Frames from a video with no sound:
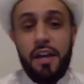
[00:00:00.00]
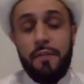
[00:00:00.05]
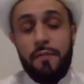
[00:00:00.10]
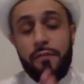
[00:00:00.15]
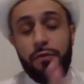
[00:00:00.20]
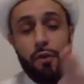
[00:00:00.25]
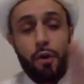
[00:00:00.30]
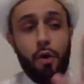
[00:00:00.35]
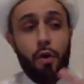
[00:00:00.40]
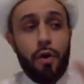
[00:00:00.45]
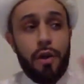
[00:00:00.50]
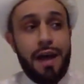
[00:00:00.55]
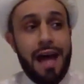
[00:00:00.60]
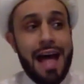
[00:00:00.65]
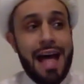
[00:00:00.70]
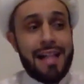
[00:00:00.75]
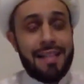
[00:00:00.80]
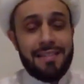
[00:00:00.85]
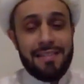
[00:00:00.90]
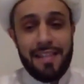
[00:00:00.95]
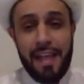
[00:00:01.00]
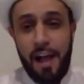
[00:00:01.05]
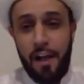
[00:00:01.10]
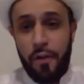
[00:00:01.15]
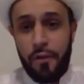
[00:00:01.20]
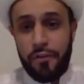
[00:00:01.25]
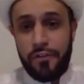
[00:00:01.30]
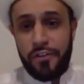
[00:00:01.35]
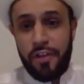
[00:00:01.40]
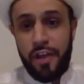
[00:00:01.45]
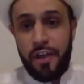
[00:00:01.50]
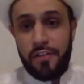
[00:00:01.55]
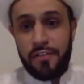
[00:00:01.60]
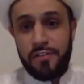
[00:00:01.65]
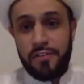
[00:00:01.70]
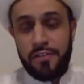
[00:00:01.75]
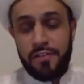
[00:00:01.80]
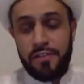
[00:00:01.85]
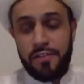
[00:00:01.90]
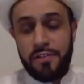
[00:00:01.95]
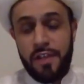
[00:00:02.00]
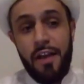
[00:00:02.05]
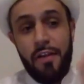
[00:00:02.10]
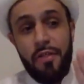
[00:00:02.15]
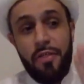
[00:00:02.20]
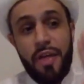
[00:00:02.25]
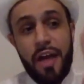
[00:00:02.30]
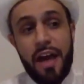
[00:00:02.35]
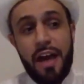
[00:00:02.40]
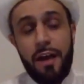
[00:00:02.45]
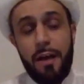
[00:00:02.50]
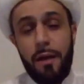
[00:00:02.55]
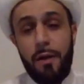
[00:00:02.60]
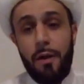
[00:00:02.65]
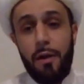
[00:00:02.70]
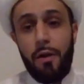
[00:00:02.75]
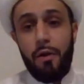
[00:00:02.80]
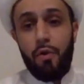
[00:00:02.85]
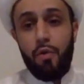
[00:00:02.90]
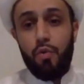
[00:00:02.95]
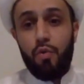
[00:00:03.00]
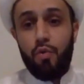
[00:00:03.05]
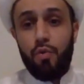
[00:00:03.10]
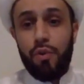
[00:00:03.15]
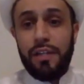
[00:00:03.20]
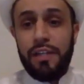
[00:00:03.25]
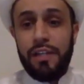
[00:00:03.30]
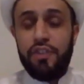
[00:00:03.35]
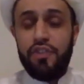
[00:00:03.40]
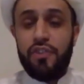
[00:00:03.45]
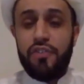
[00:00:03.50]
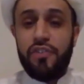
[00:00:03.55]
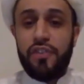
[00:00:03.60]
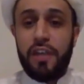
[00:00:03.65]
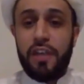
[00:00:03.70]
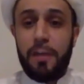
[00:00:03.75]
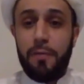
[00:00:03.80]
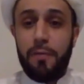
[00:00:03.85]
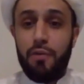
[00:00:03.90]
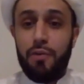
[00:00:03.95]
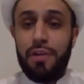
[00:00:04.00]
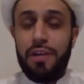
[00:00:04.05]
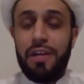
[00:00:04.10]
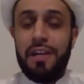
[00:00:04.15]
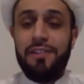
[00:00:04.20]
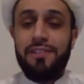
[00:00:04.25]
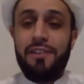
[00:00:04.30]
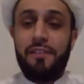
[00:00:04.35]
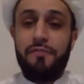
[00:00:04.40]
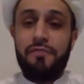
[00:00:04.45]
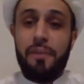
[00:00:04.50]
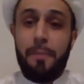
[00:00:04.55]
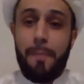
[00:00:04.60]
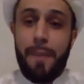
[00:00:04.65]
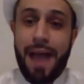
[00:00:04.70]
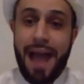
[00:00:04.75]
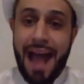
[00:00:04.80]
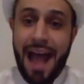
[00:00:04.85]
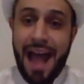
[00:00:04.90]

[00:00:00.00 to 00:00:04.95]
If the Quran tells us that religious communities of the